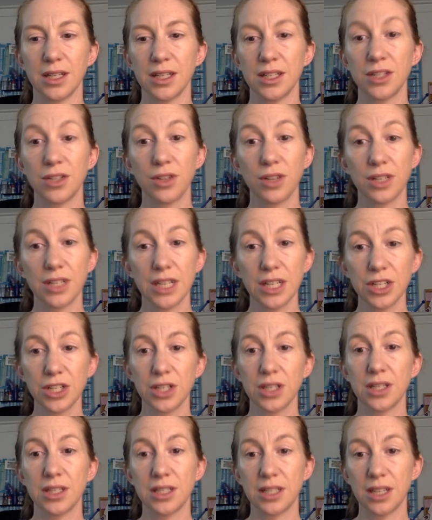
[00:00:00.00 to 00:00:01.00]
And so there's
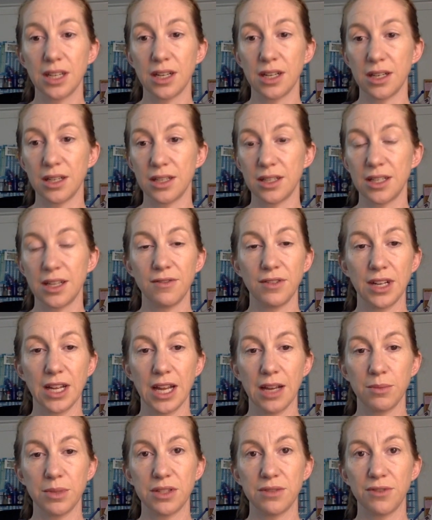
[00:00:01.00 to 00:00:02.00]
actually a 7
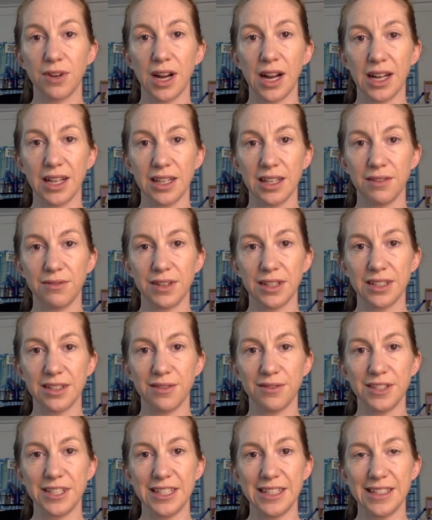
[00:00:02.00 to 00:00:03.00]
Habits for Highly
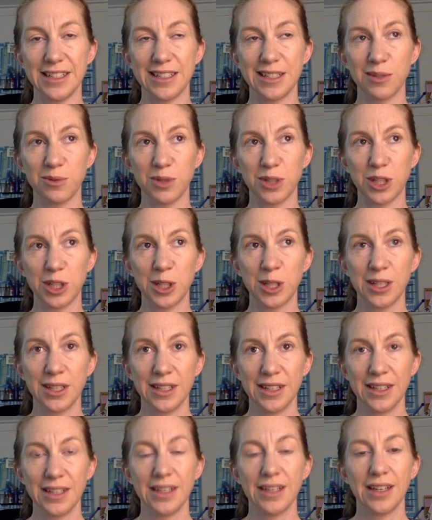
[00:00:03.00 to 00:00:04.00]
Effective Teens, which
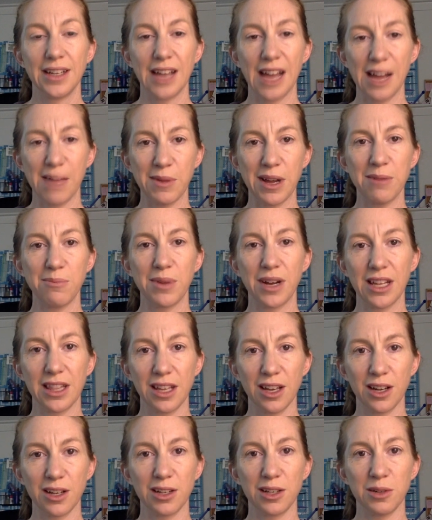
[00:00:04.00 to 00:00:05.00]
I might buy
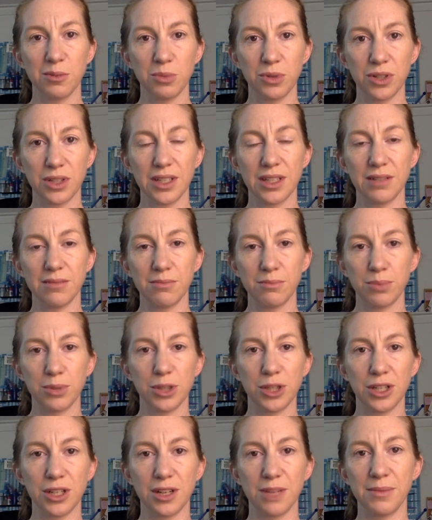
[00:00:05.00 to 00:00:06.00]
the audiobook and
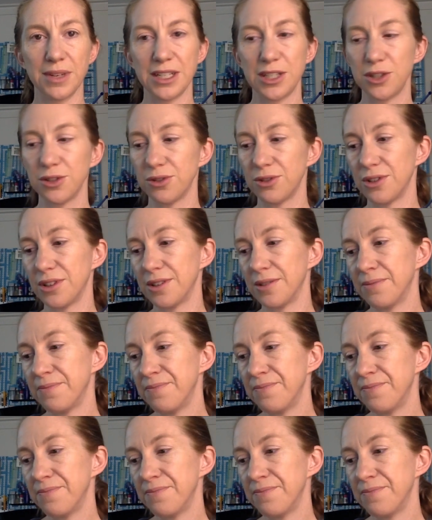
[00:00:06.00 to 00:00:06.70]
push it on my children.